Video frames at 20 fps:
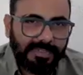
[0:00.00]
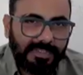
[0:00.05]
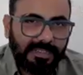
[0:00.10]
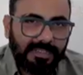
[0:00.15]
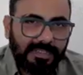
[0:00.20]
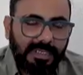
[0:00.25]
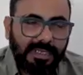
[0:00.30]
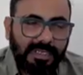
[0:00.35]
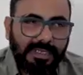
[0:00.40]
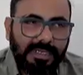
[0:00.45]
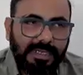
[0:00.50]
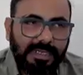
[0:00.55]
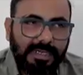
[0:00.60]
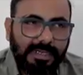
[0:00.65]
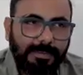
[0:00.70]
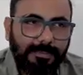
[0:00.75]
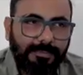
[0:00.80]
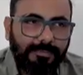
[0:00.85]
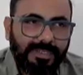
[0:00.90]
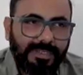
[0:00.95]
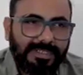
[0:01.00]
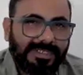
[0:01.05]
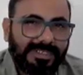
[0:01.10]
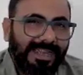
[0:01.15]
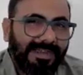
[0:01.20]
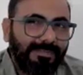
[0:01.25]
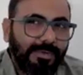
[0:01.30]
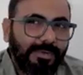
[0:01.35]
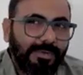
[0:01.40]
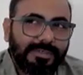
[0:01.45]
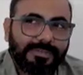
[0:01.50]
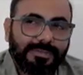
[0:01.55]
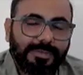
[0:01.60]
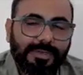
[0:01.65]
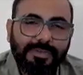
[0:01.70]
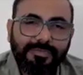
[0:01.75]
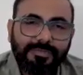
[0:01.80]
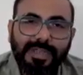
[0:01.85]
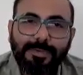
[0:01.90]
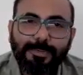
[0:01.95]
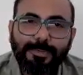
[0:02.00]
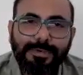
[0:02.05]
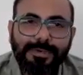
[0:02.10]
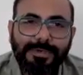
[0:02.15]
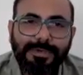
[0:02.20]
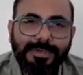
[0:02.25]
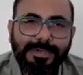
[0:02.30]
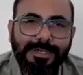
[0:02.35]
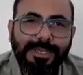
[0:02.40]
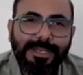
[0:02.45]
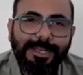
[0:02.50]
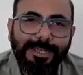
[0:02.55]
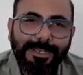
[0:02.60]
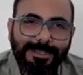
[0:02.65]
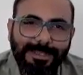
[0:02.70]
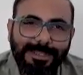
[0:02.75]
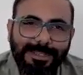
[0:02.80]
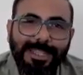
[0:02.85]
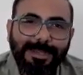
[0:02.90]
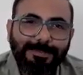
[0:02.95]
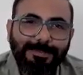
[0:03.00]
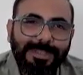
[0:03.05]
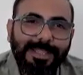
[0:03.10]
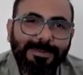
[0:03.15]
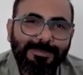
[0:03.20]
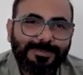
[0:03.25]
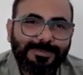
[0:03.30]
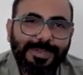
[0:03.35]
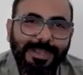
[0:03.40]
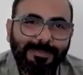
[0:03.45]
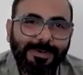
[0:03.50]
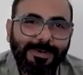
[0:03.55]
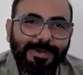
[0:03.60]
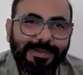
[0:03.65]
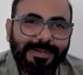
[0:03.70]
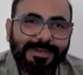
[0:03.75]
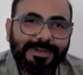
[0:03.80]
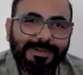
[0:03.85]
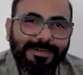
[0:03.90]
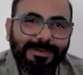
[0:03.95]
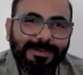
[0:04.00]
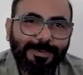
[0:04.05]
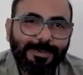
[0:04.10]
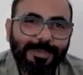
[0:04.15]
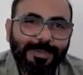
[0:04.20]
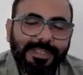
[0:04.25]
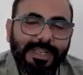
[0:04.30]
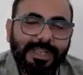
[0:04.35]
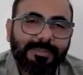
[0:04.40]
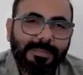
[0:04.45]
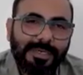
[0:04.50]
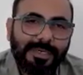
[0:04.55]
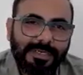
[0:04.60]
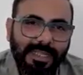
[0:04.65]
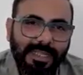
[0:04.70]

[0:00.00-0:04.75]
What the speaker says: well, which I'm not sure if I could name them, so I'm not doing that.